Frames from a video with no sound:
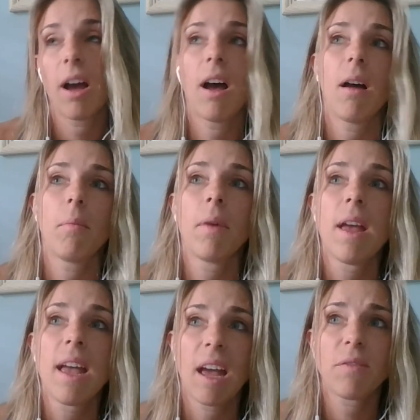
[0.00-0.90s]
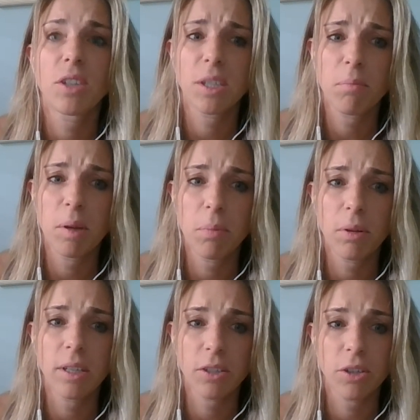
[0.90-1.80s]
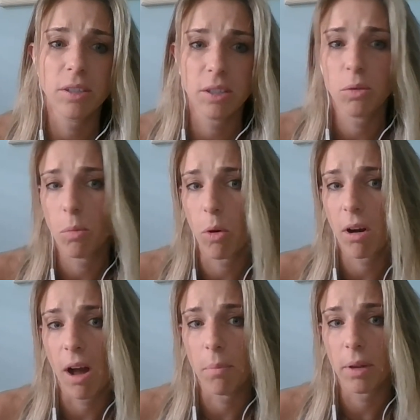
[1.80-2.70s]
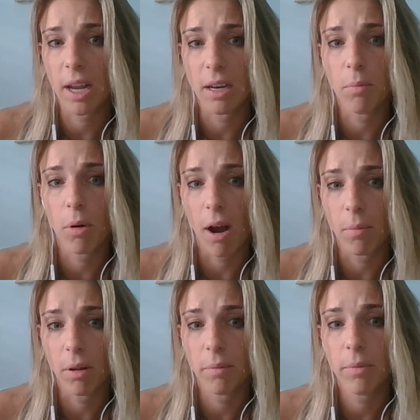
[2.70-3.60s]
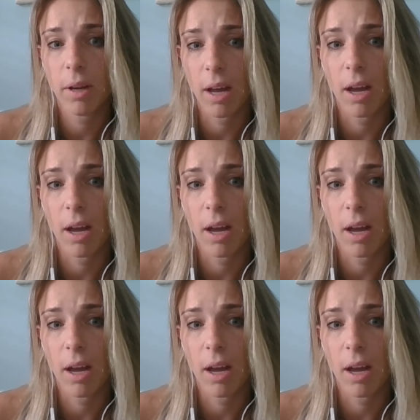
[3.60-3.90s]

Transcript: Um, and for some people, it turns into a more complicated problem.